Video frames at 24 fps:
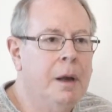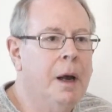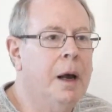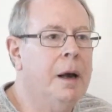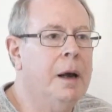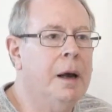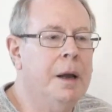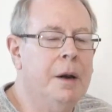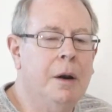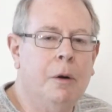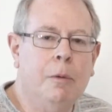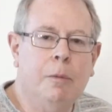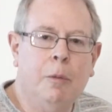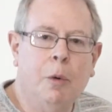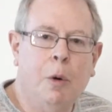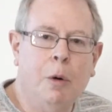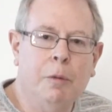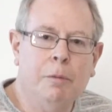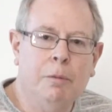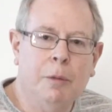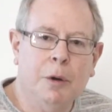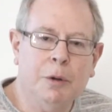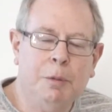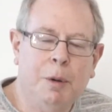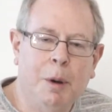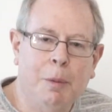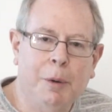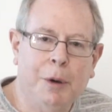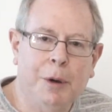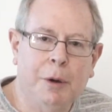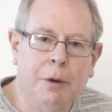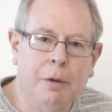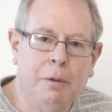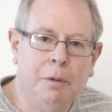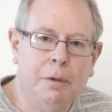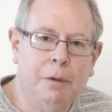I know most people
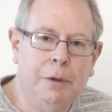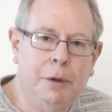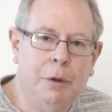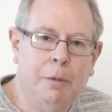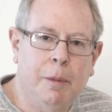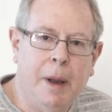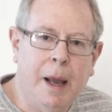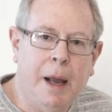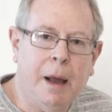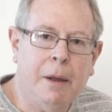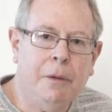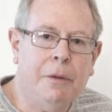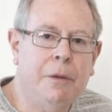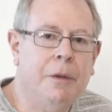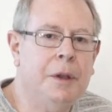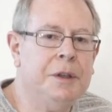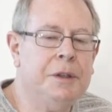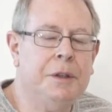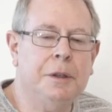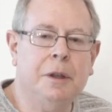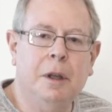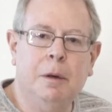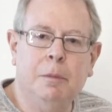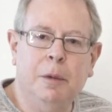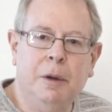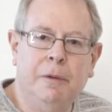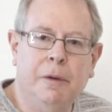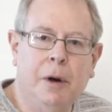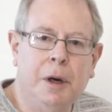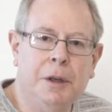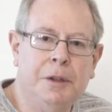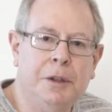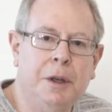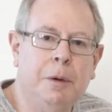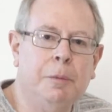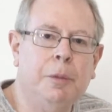don't do math. This is going to be
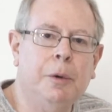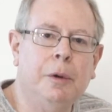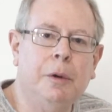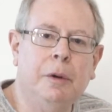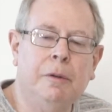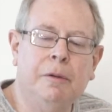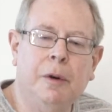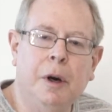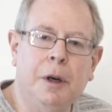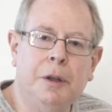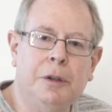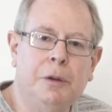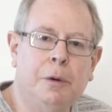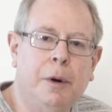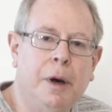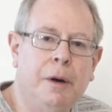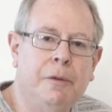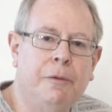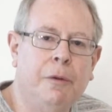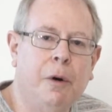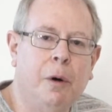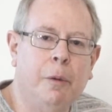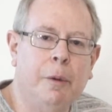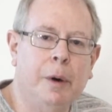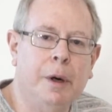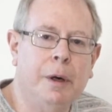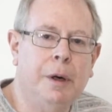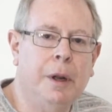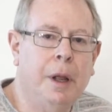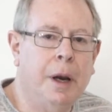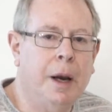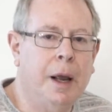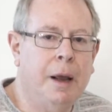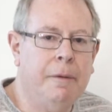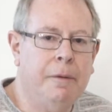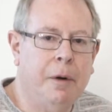very simple, very straightforward,
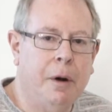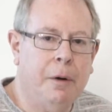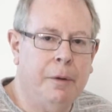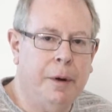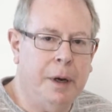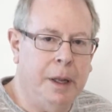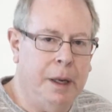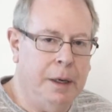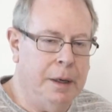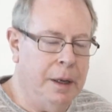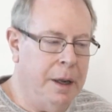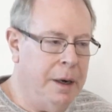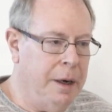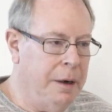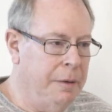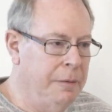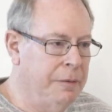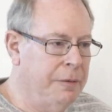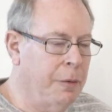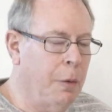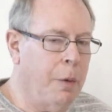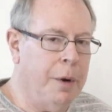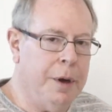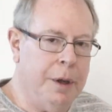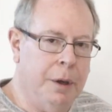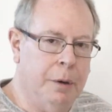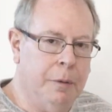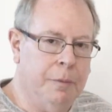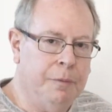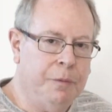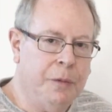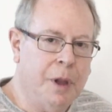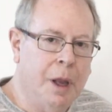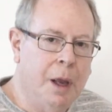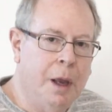and I've already done it for you.